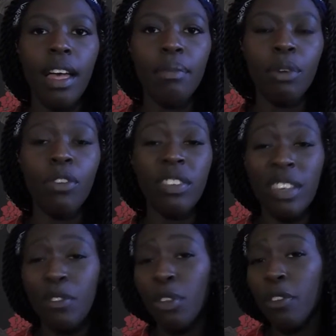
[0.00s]
obviously
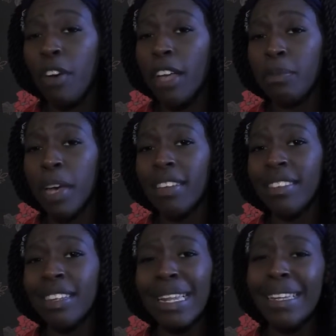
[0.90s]
if you're the first
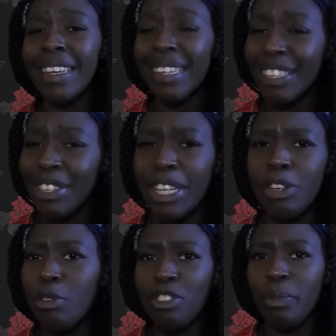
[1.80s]
person, you need
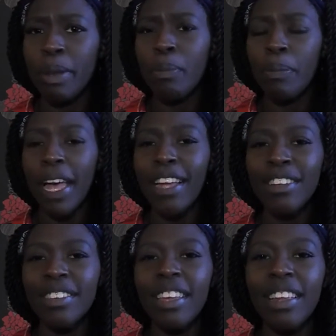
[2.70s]
to just be prepared,
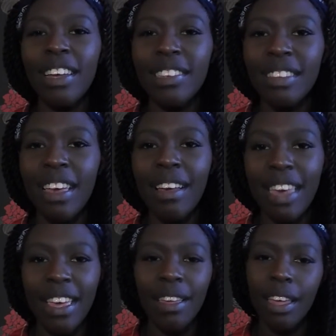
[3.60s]
because they like say,
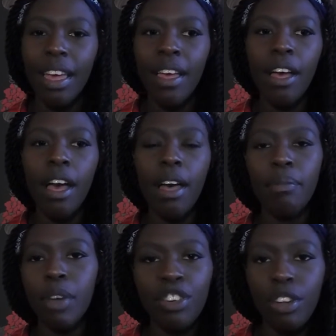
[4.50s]
okay, I
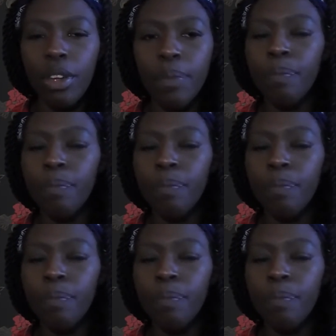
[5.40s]
don't know,